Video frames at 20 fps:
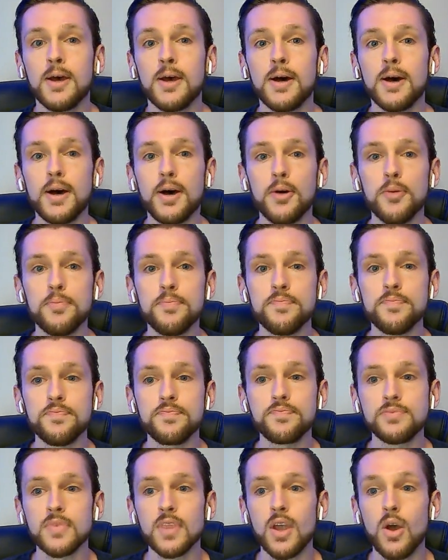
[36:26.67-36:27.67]
Um,
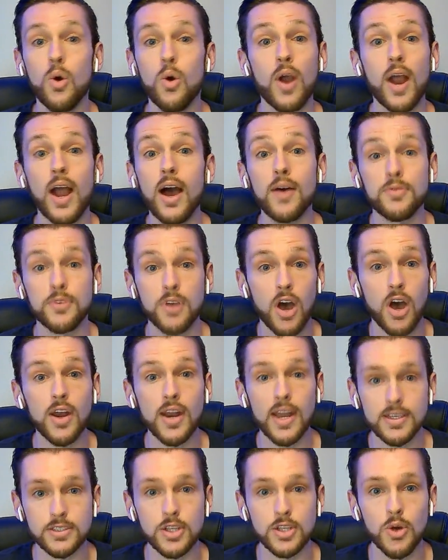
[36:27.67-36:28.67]
or have gone
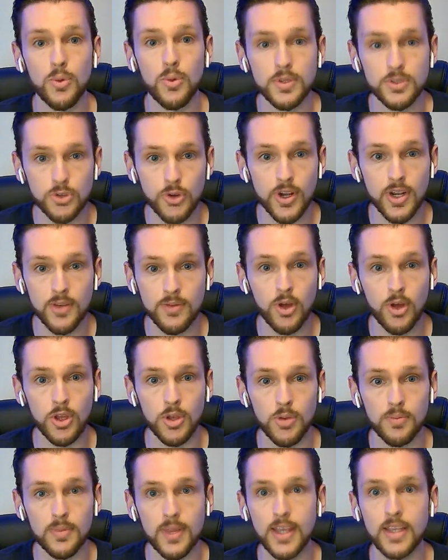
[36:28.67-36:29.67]
as low in training
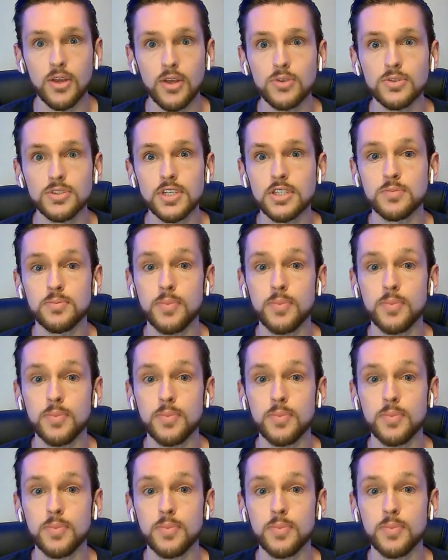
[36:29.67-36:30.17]
volume, like those things.